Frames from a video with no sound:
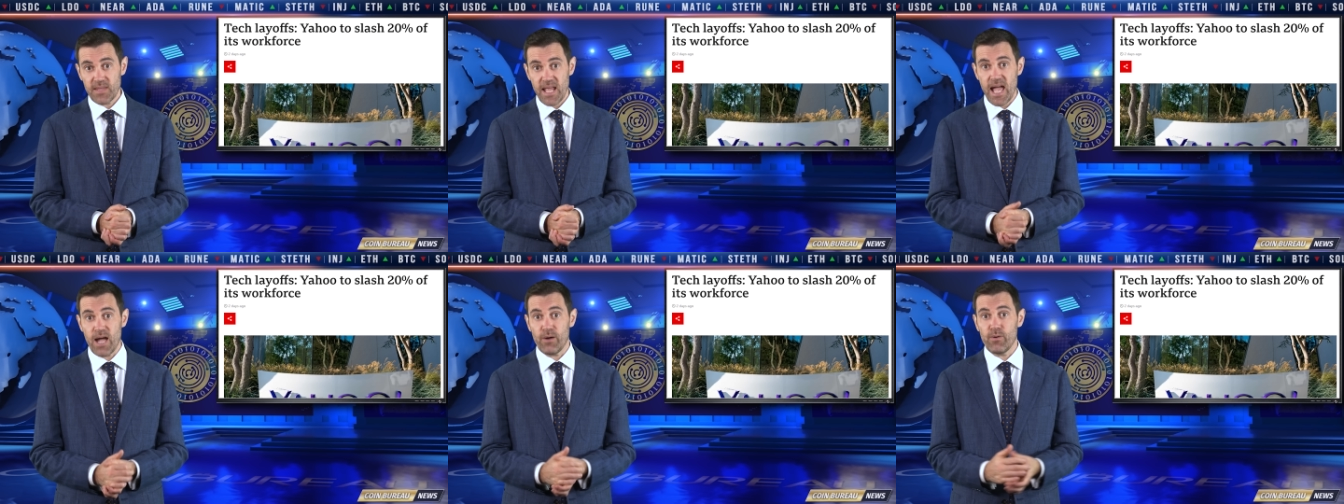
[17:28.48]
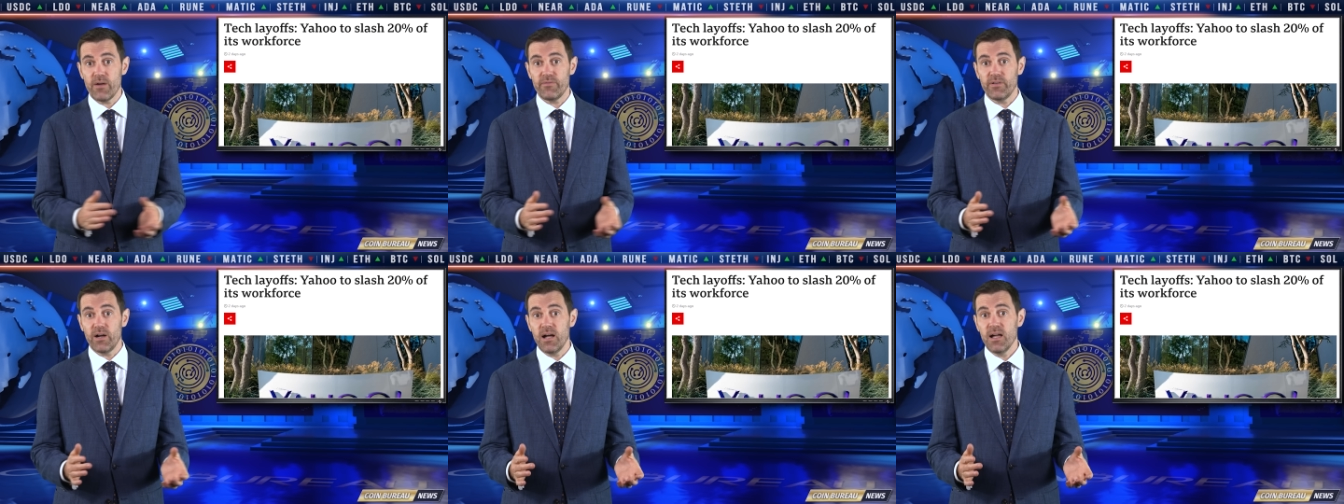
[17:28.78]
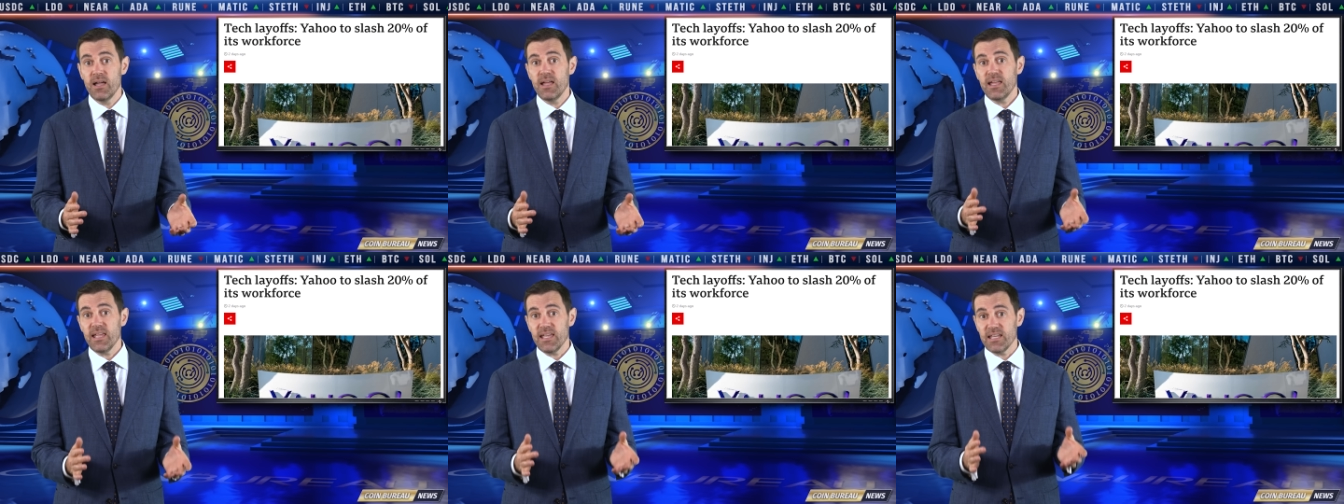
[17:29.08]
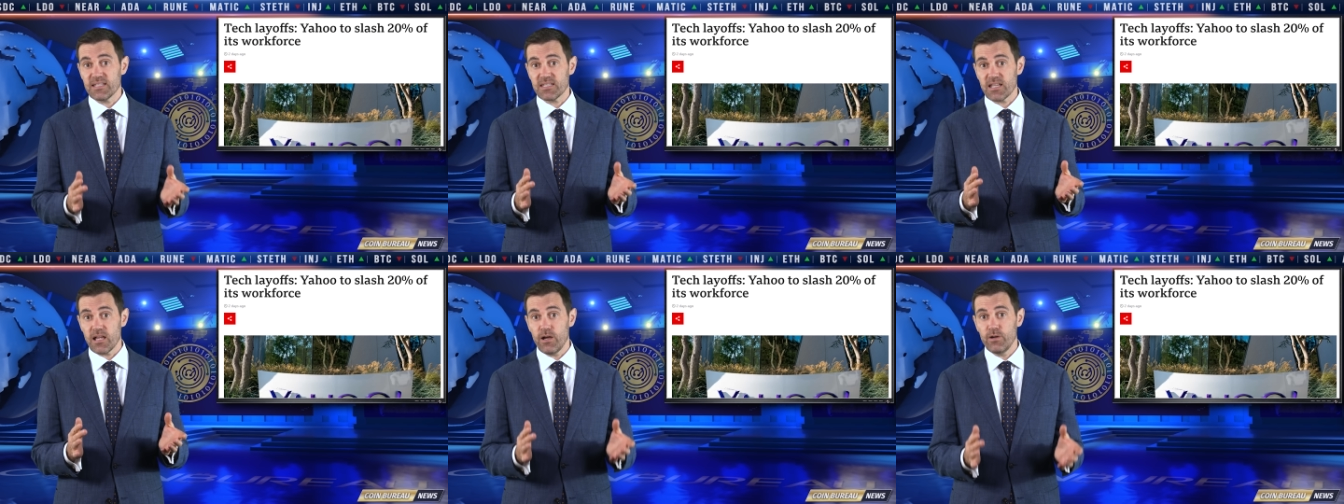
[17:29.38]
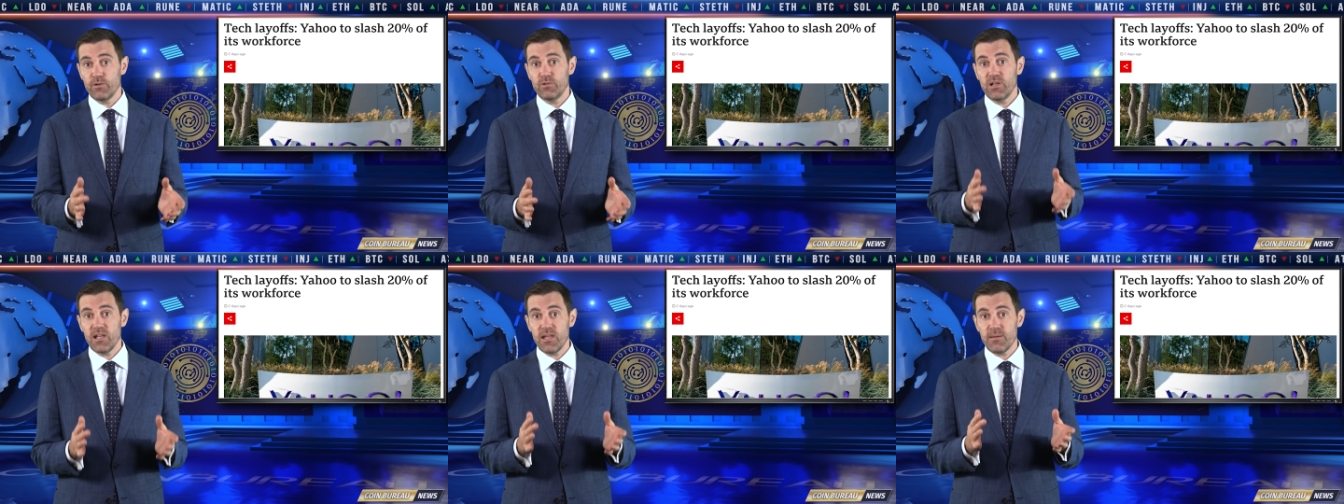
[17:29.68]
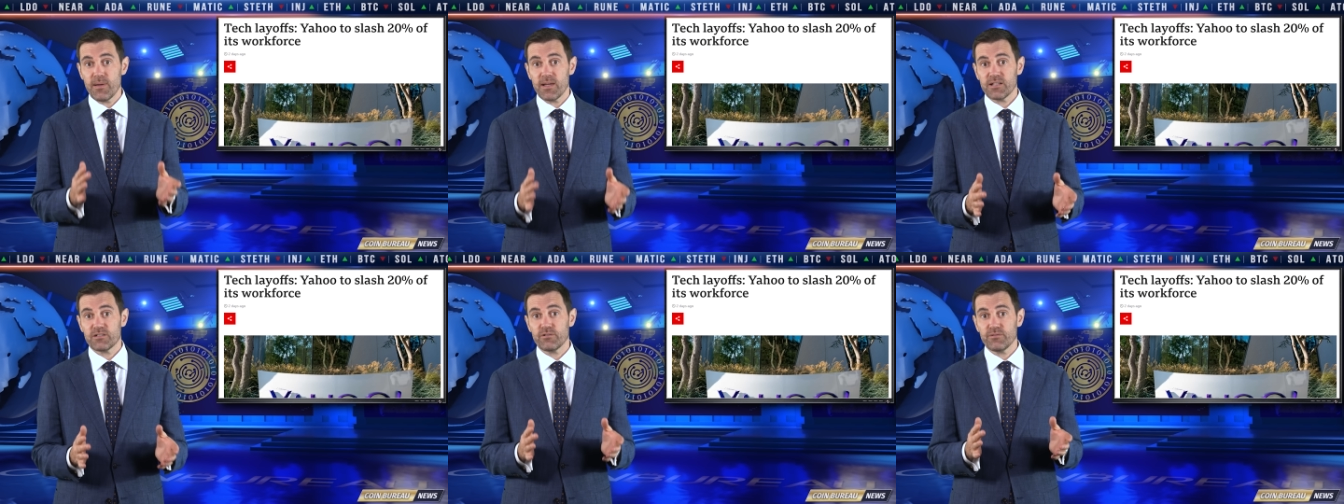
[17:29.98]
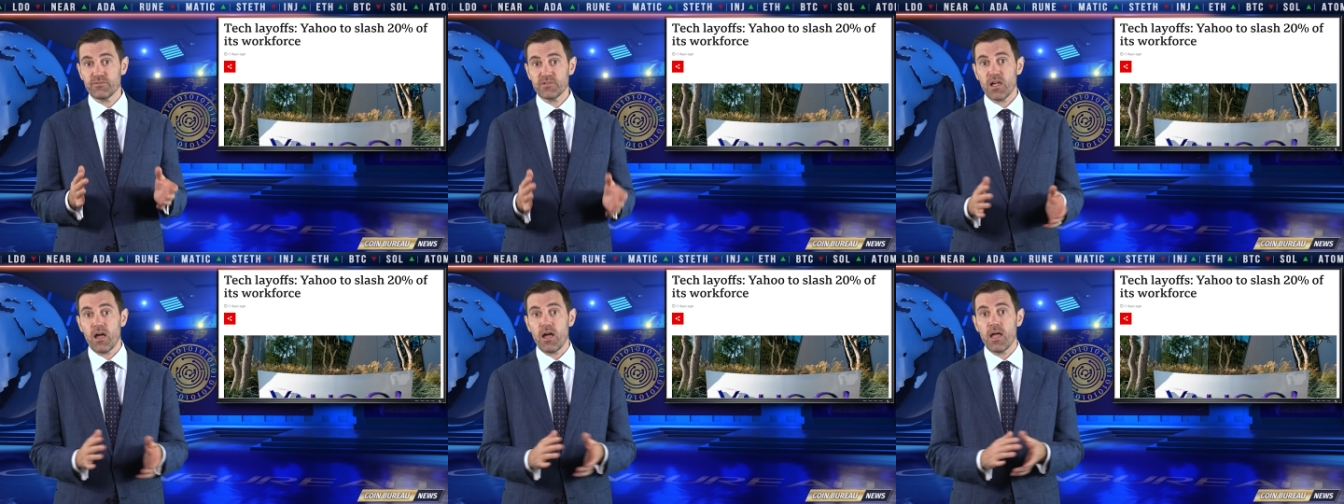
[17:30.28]
However, it's only a matter
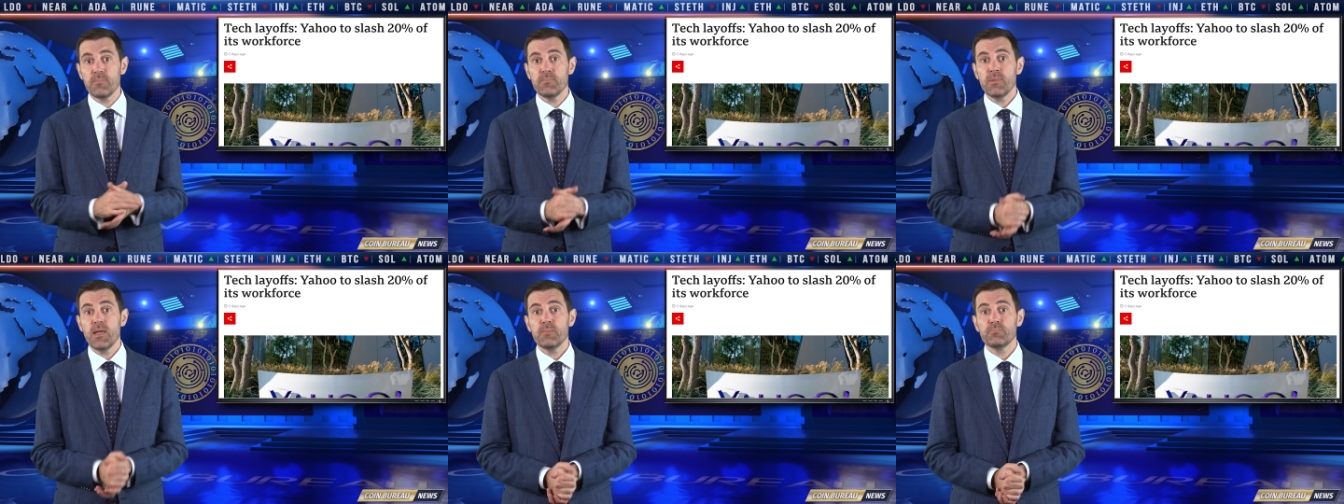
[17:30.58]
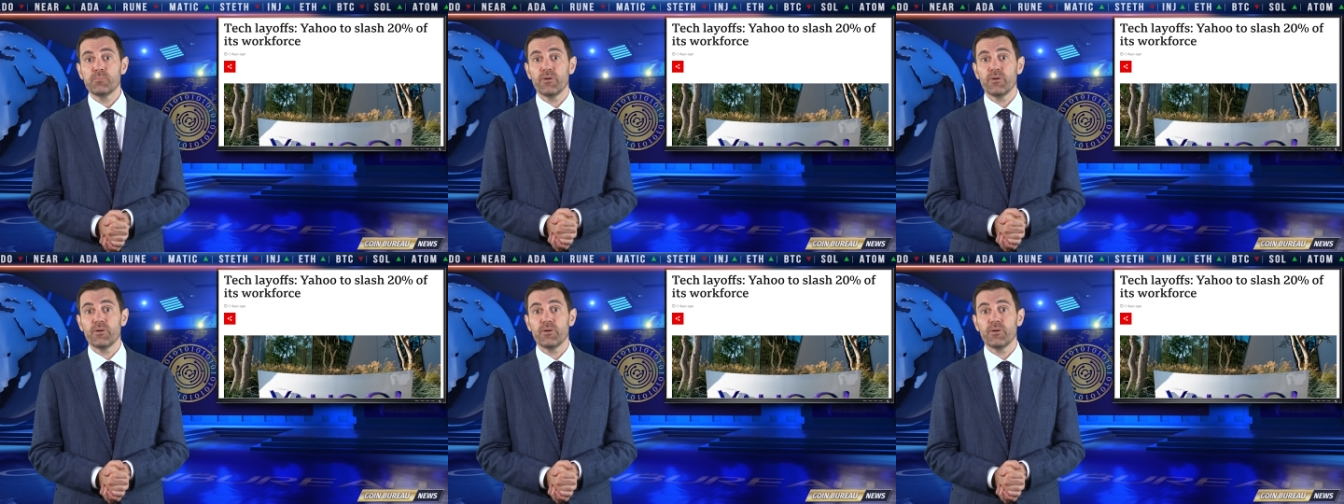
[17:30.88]
of time